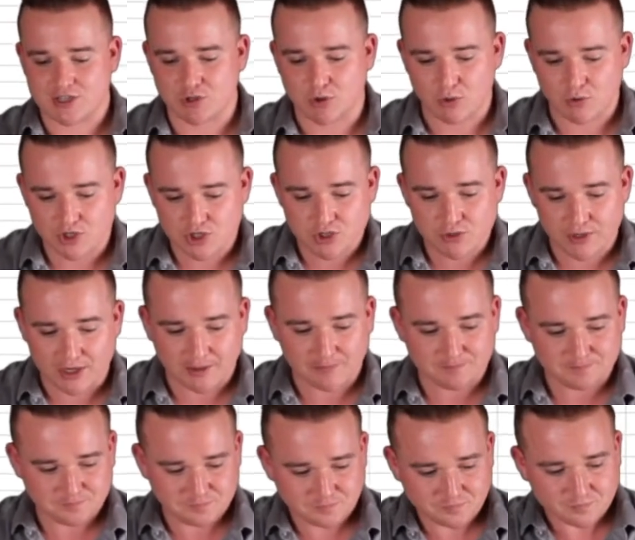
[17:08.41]
So what we're doing
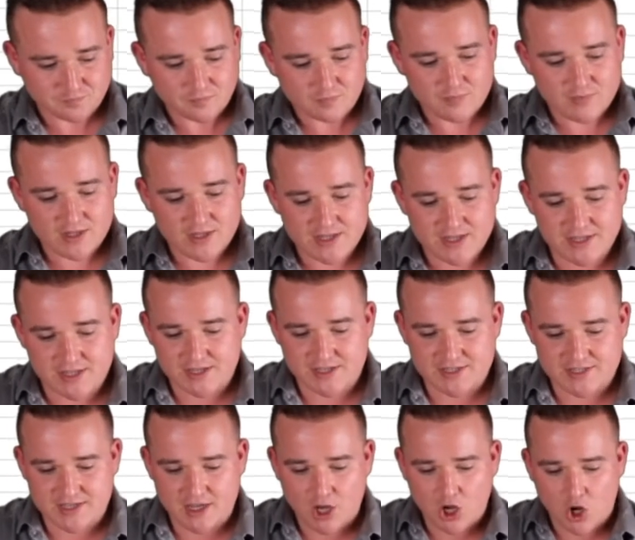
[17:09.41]

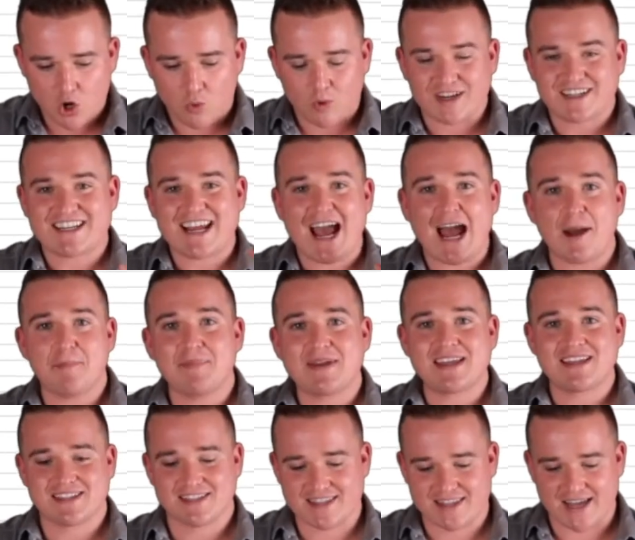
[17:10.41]
is we're tapping
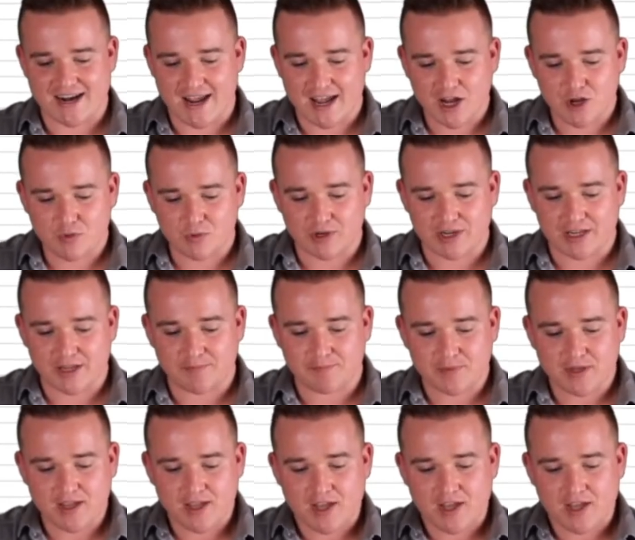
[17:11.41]
into that equity.